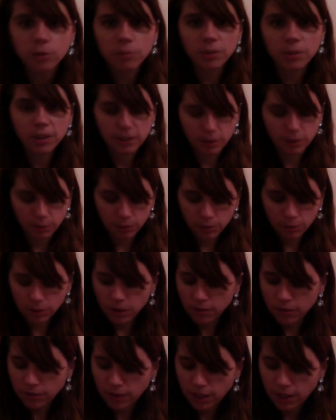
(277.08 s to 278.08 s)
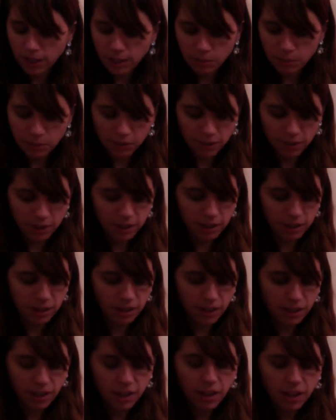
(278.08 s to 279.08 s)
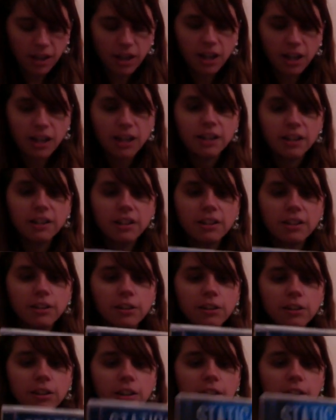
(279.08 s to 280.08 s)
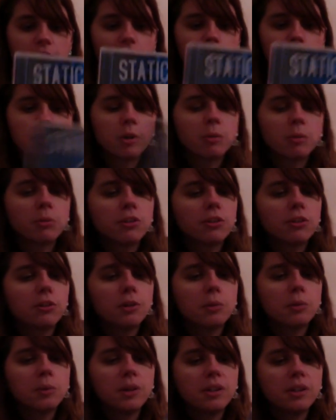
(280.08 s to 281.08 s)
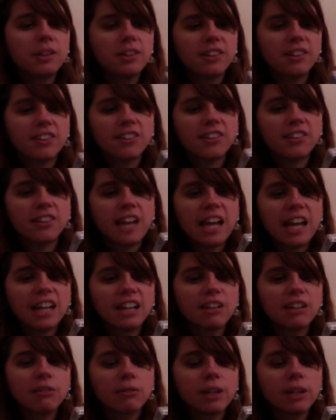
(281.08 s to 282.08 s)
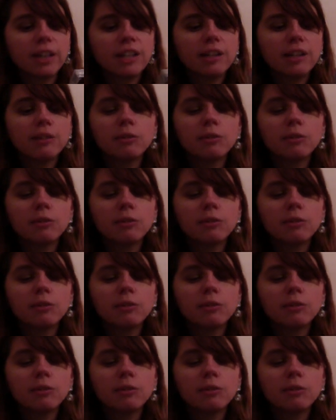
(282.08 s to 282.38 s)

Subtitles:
but going for enough on Amazon. Another somewhat obscure one, Static Radio